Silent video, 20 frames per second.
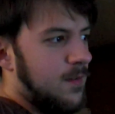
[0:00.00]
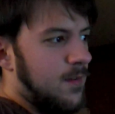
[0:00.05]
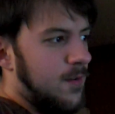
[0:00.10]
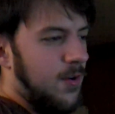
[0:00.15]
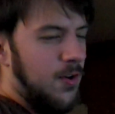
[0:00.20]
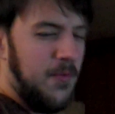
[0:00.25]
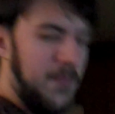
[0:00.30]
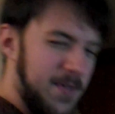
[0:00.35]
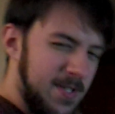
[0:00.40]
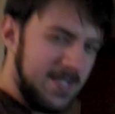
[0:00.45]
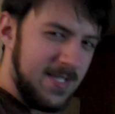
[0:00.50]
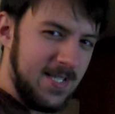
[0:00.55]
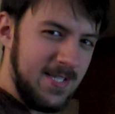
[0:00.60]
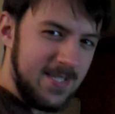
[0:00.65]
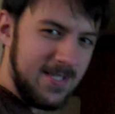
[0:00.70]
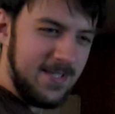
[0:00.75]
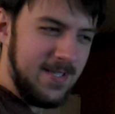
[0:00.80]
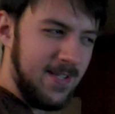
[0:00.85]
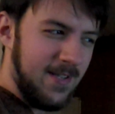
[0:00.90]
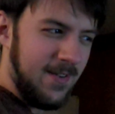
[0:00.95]
Nobody's
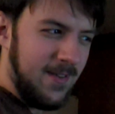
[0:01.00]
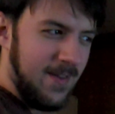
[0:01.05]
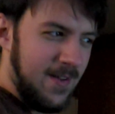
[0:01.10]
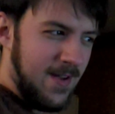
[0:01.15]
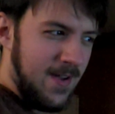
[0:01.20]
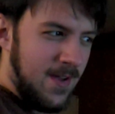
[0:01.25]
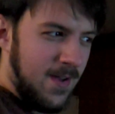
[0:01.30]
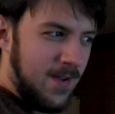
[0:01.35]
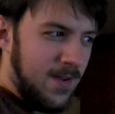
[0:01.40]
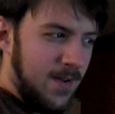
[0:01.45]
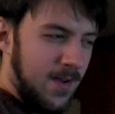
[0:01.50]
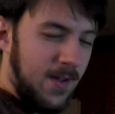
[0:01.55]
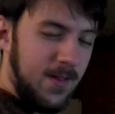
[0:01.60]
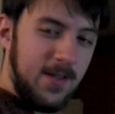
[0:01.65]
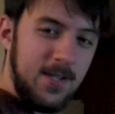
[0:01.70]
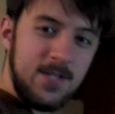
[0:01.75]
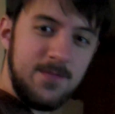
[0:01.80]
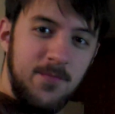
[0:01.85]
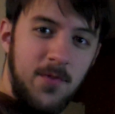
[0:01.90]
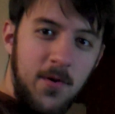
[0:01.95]
listening at
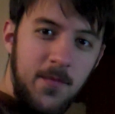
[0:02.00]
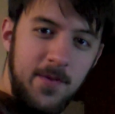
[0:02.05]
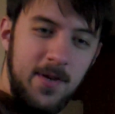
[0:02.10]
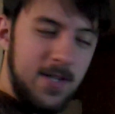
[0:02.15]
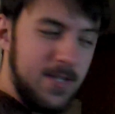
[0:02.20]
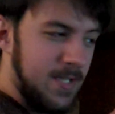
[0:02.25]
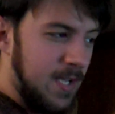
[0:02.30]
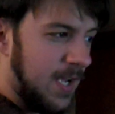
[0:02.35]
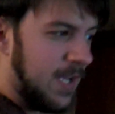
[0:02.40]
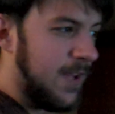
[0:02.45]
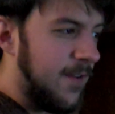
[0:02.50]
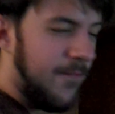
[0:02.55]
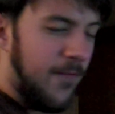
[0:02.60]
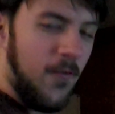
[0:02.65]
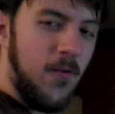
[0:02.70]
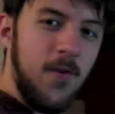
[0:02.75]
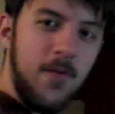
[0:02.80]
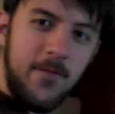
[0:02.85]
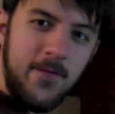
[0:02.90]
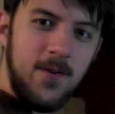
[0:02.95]
this moment has
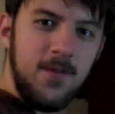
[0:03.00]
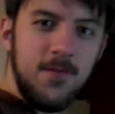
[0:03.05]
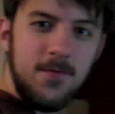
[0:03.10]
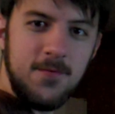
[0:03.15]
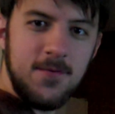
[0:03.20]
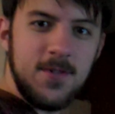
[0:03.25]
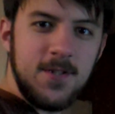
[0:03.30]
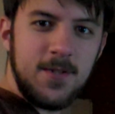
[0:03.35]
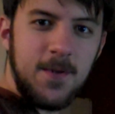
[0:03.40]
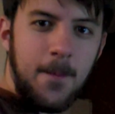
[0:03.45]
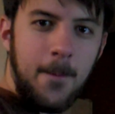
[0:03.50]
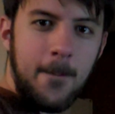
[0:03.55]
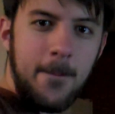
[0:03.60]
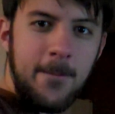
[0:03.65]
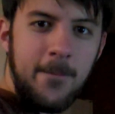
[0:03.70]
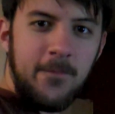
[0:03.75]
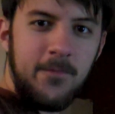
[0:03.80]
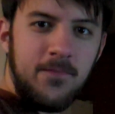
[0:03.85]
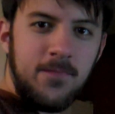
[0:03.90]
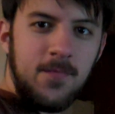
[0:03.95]
84 views,
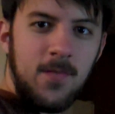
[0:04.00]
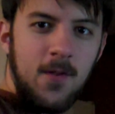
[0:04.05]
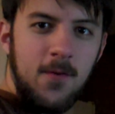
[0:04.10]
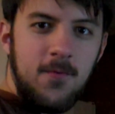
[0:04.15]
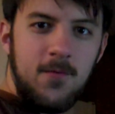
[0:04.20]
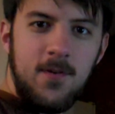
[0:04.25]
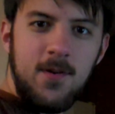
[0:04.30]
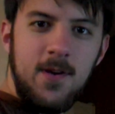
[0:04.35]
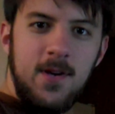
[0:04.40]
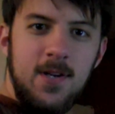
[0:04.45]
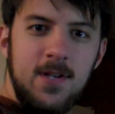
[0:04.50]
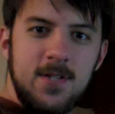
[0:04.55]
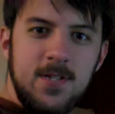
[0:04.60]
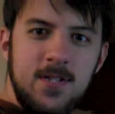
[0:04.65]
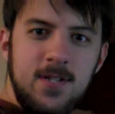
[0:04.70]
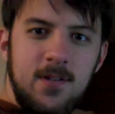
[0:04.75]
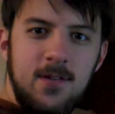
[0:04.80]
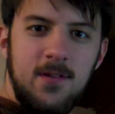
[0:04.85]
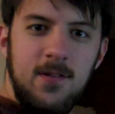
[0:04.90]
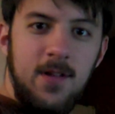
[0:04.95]

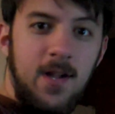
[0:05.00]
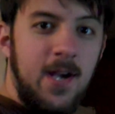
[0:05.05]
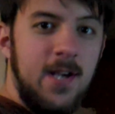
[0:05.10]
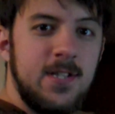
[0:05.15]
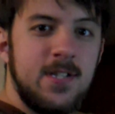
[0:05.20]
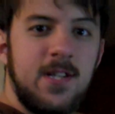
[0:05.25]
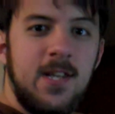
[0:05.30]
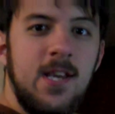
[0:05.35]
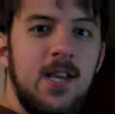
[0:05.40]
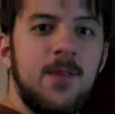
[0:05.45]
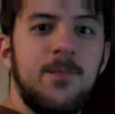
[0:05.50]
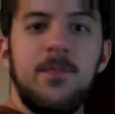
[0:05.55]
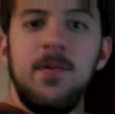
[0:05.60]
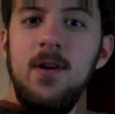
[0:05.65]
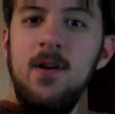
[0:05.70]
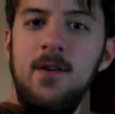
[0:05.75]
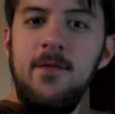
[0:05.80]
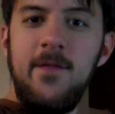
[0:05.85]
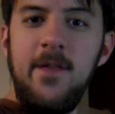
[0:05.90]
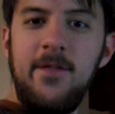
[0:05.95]
whereas last Geek
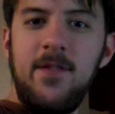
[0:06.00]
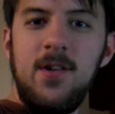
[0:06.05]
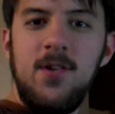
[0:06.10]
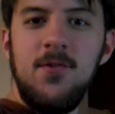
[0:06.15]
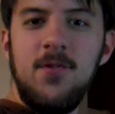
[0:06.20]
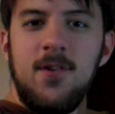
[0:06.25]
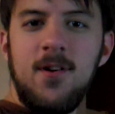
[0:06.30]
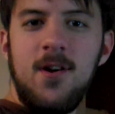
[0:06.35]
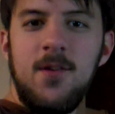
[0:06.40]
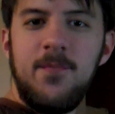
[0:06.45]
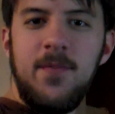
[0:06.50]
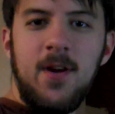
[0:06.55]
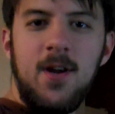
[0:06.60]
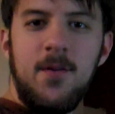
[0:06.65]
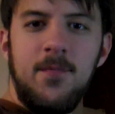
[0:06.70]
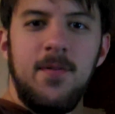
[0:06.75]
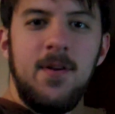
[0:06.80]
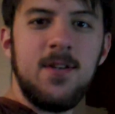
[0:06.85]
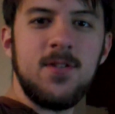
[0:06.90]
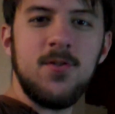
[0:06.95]
Beer 52 card
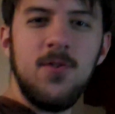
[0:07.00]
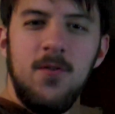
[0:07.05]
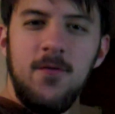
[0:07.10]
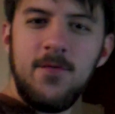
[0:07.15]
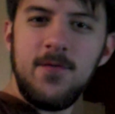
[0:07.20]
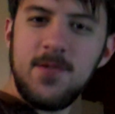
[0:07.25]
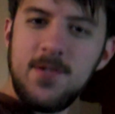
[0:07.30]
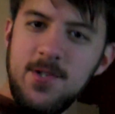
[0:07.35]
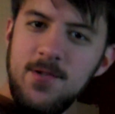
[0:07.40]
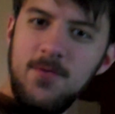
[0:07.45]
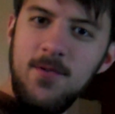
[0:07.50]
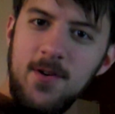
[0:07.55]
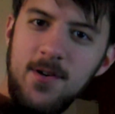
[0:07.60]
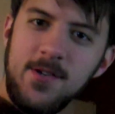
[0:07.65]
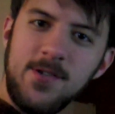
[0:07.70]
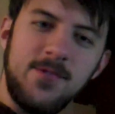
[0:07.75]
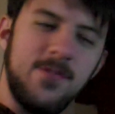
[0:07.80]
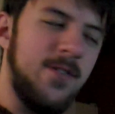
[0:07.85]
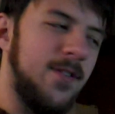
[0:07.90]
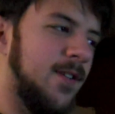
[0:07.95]
pickup has over
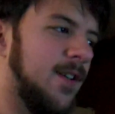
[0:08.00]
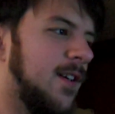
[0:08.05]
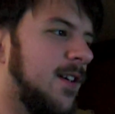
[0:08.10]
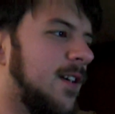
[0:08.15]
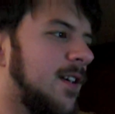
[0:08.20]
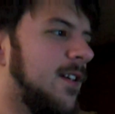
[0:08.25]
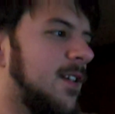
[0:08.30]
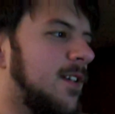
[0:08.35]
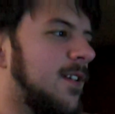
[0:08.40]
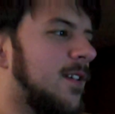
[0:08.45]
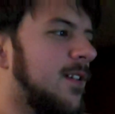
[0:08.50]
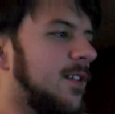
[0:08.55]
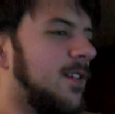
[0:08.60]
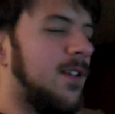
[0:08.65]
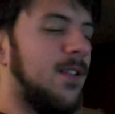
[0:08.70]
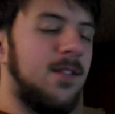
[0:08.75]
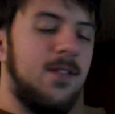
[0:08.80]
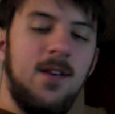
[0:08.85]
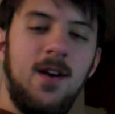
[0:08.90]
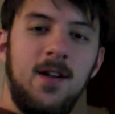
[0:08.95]
200.
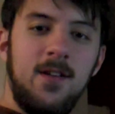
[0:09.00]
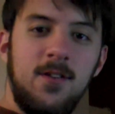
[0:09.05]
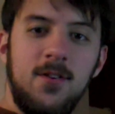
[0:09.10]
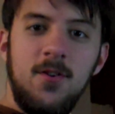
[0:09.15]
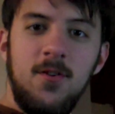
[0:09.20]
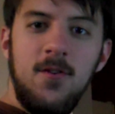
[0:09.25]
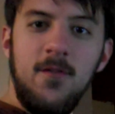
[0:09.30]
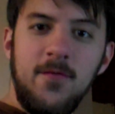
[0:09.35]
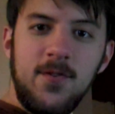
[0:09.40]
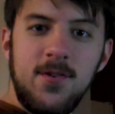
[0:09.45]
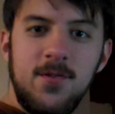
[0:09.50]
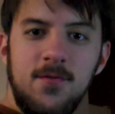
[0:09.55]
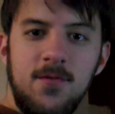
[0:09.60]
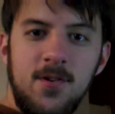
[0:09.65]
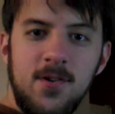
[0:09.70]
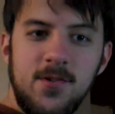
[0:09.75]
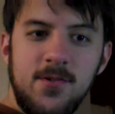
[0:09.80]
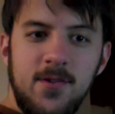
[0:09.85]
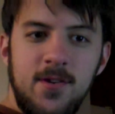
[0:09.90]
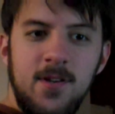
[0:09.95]
It got to over
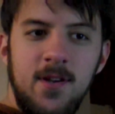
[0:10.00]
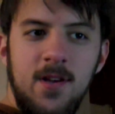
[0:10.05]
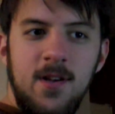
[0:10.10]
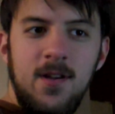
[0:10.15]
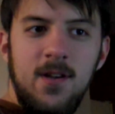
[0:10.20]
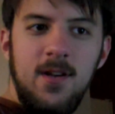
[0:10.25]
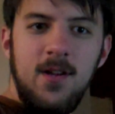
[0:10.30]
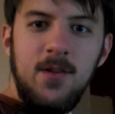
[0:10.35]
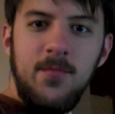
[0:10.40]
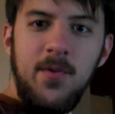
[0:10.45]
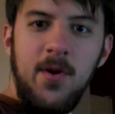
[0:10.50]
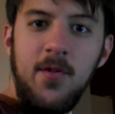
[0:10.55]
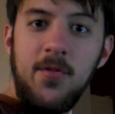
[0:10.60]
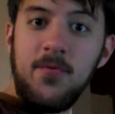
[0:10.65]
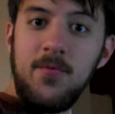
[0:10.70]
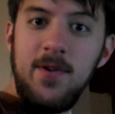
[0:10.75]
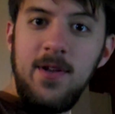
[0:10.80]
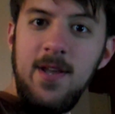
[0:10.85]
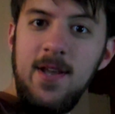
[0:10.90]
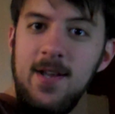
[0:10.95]
200 in
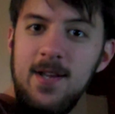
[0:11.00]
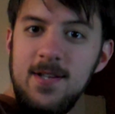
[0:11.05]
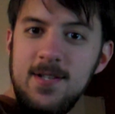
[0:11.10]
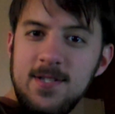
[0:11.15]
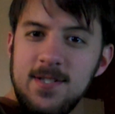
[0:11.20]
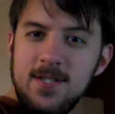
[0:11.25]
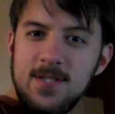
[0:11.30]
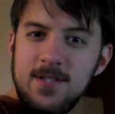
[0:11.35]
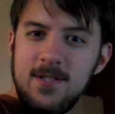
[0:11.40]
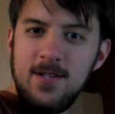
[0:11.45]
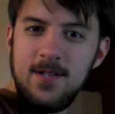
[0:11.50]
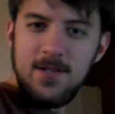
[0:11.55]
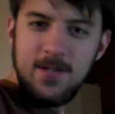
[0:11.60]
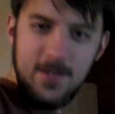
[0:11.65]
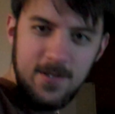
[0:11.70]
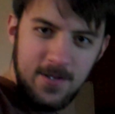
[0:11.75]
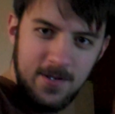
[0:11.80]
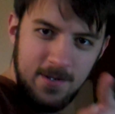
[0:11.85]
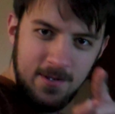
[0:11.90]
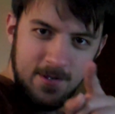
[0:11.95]
about 3 days.
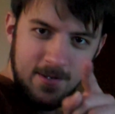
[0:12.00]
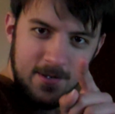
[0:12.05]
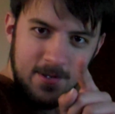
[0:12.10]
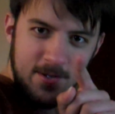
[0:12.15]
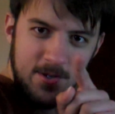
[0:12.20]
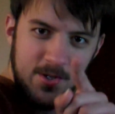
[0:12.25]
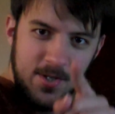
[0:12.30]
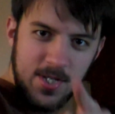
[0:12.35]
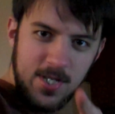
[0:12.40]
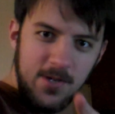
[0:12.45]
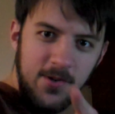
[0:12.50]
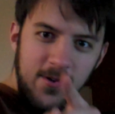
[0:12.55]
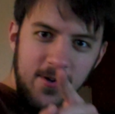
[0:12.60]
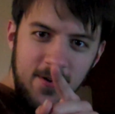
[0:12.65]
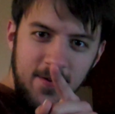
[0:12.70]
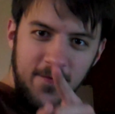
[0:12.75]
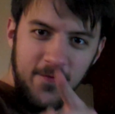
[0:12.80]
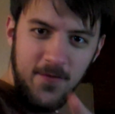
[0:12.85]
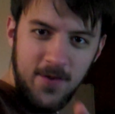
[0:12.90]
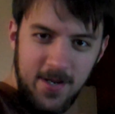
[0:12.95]
Show
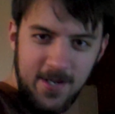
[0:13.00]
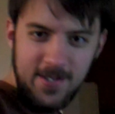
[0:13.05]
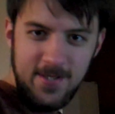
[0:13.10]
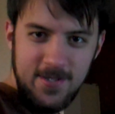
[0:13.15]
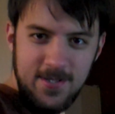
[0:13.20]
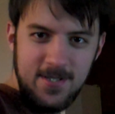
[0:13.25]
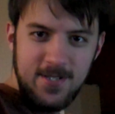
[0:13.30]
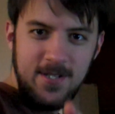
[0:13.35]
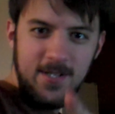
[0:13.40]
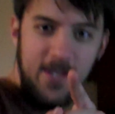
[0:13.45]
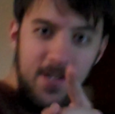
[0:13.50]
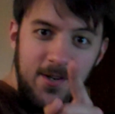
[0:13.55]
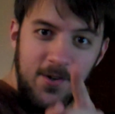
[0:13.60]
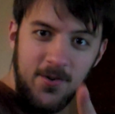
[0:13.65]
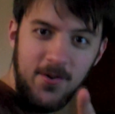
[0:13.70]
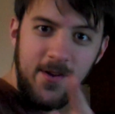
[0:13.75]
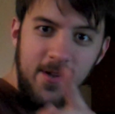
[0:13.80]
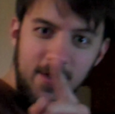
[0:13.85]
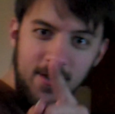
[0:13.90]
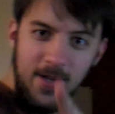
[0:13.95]
your friends. You
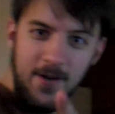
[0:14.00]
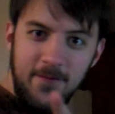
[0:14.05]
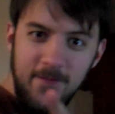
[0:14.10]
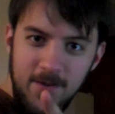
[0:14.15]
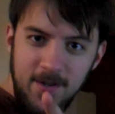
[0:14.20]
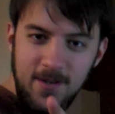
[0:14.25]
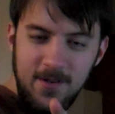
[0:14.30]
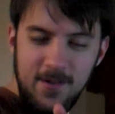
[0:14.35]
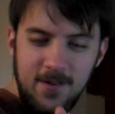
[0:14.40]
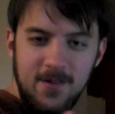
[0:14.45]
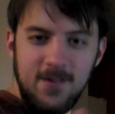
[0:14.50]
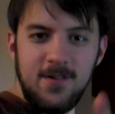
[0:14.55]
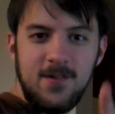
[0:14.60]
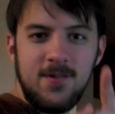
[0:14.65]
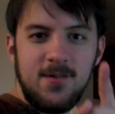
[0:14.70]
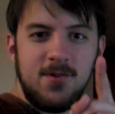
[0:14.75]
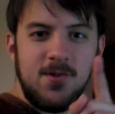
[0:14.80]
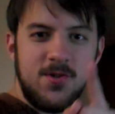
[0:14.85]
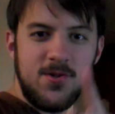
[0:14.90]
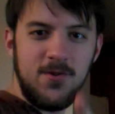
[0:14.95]
know you loved it.
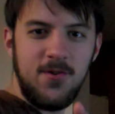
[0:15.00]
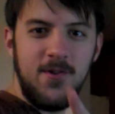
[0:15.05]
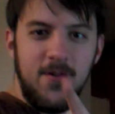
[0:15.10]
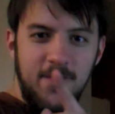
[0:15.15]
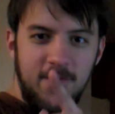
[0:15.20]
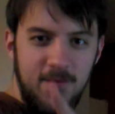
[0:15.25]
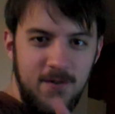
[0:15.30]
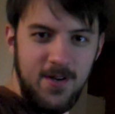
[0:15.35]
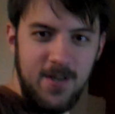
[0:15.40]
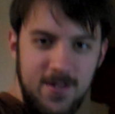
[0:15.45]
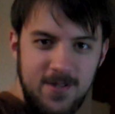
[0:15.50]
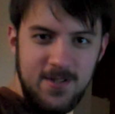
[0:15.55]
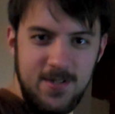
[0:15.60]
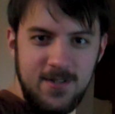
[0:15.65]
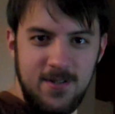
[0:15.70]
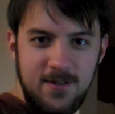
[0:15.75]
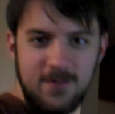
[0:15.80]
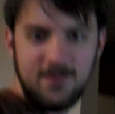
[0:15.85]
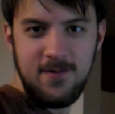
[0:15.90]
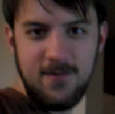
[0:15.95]
Show your friends.